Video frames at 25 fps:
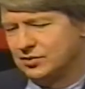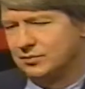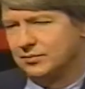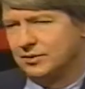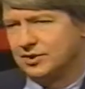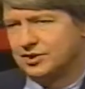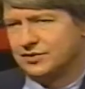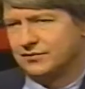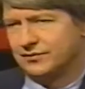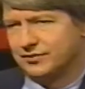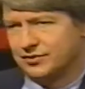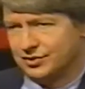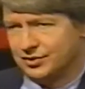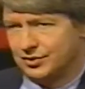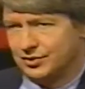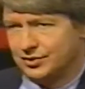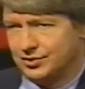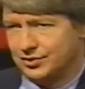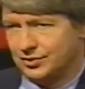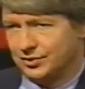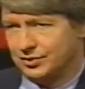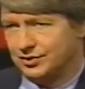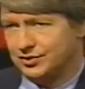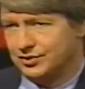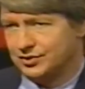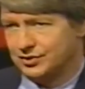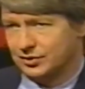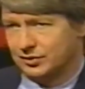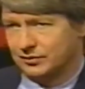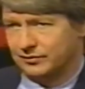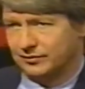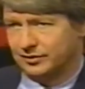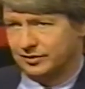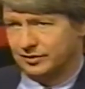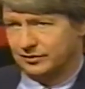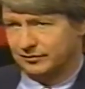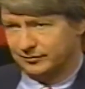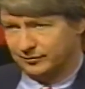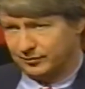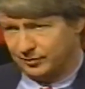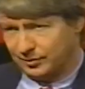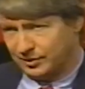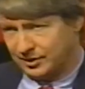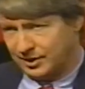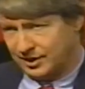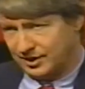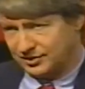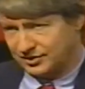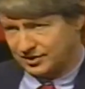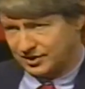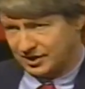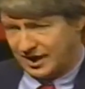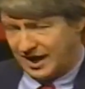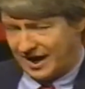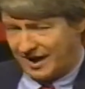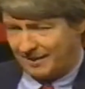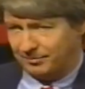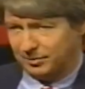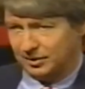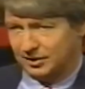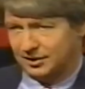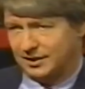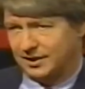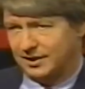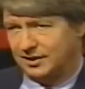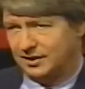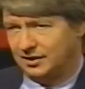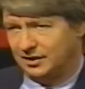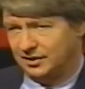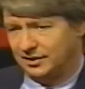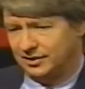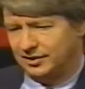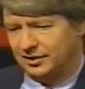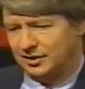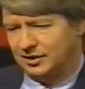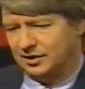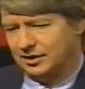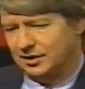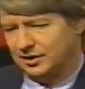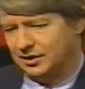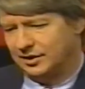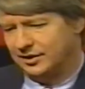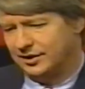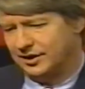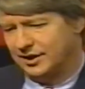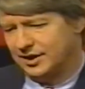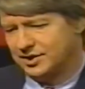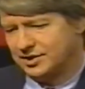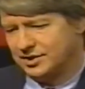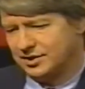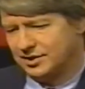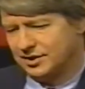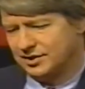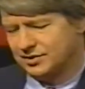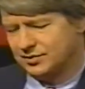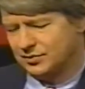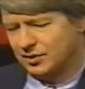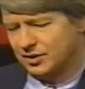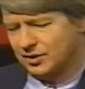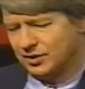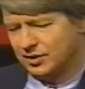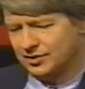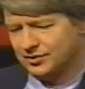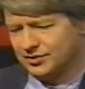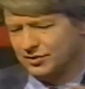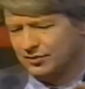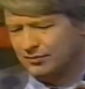much of a social conservative for as complicated a nation as we are. And also,